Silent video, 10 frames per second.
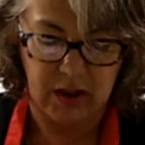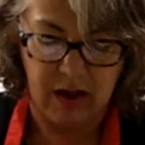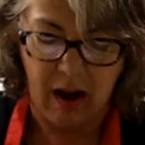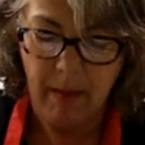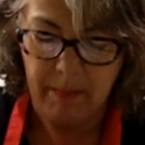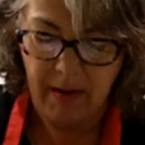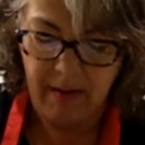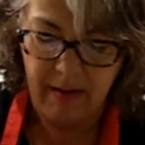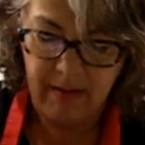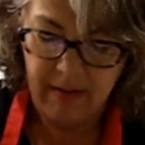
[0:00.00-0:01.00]
cup,
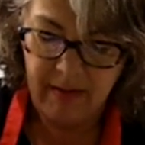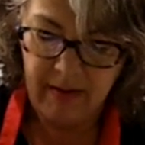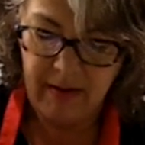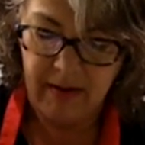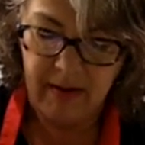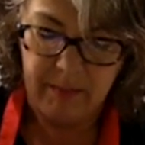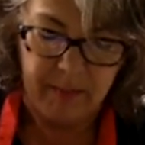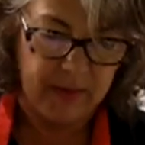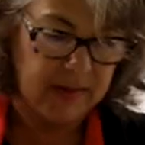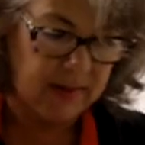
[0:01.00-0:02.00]

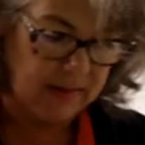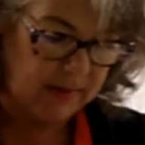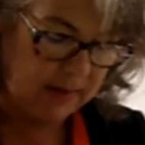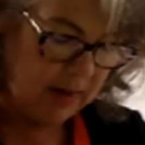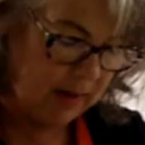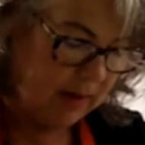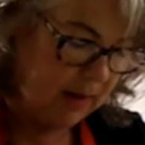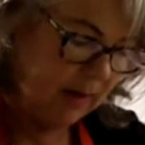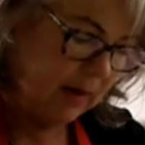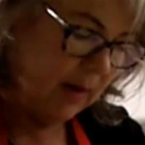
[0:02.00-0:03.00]
but it's
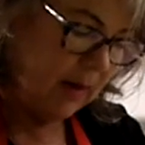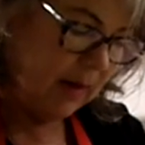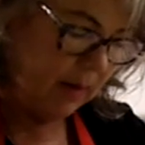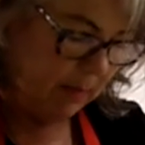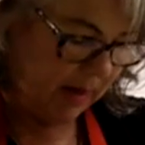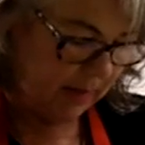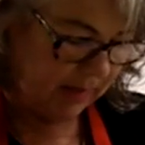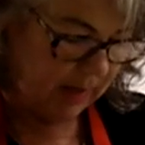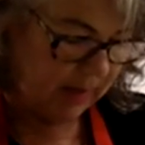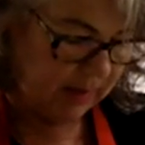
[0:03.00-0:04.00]
going to make it
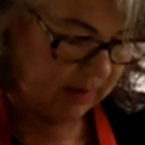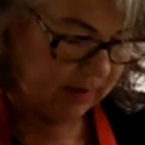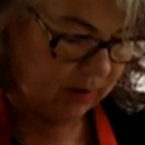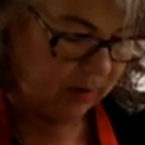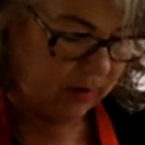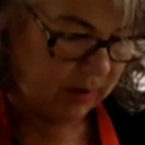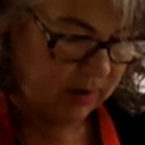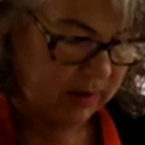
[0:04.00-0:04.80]
taste so good.